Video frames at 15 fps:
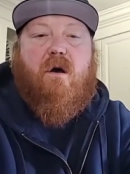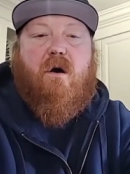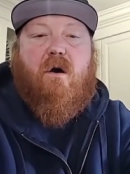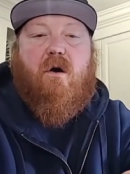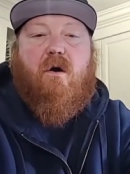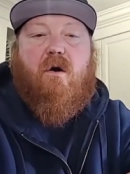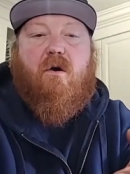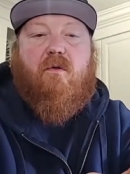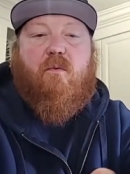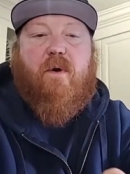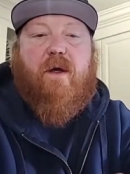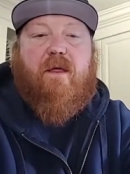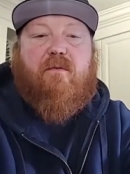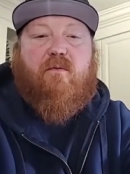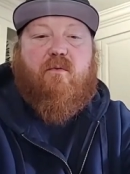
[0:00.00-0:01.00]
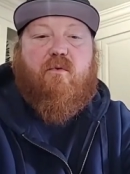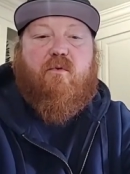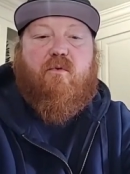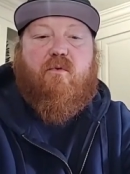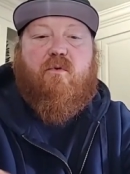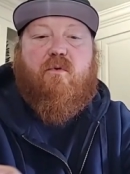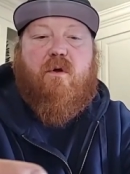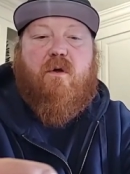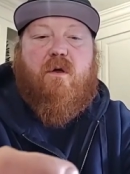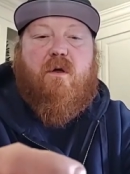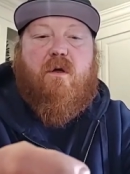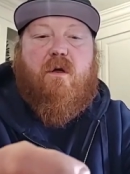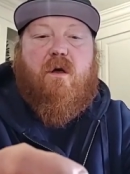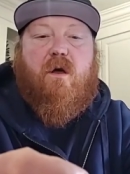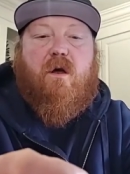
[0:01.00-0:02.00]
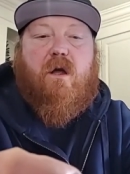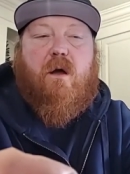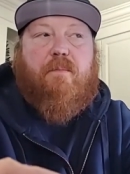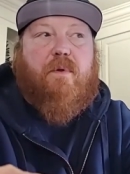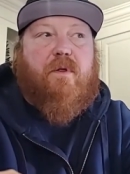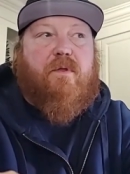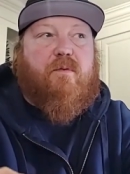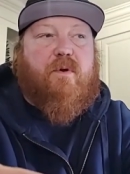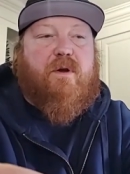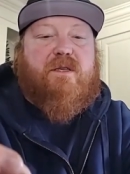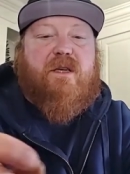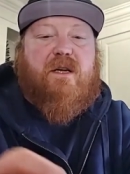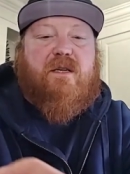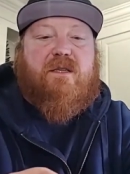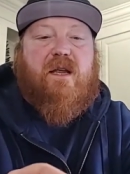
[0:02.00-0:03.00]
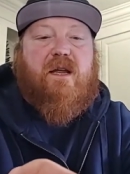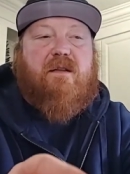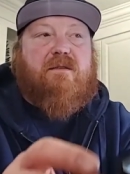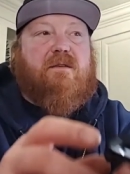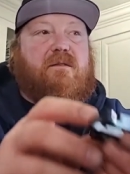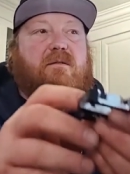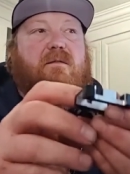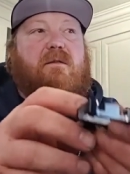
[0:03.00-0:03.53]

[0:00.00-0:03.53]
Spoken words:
all the way through, a couple of 3/16